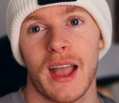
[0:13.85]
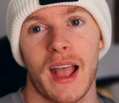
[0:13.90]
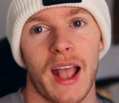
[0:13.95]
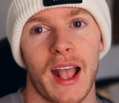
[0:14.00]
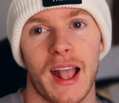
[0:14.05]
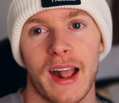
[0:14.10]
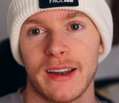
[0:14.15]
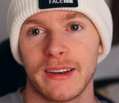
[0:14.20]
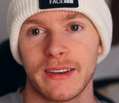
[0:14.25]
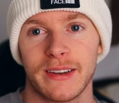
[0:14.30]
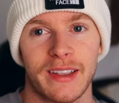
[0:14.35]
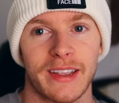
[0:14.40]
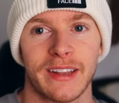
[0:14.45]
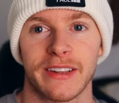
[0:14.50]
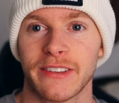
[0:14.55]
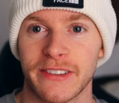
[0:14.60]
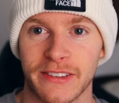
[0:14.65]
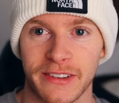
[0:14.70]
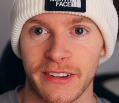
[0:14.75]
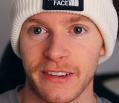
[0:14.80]
and
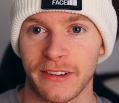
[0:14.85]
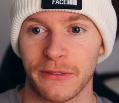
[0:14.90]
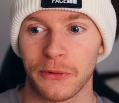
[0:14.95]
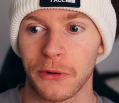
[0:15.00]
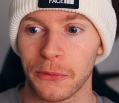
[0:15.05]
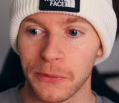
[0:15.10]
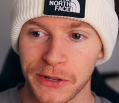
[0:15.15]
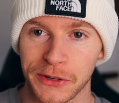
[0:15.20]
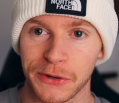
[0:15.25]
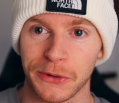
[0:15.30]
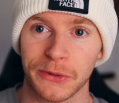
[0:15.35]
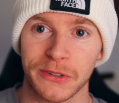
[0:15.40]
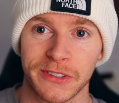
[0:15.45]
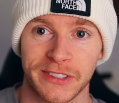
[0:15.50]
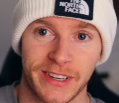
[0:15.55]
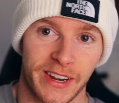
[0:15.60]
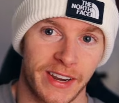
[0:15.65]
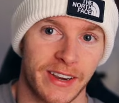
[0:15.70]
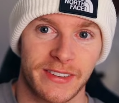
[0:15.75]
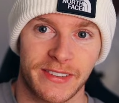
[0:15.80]
it's uh, what we call
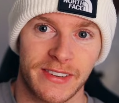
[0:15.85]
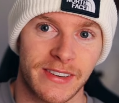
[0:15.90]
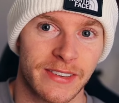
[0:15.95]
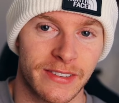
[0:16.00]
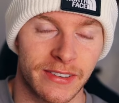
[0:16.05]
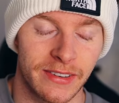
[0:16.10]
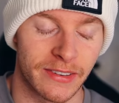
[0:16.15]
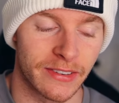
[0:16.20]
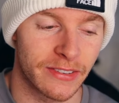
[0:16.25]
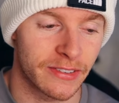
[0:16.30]
stick season.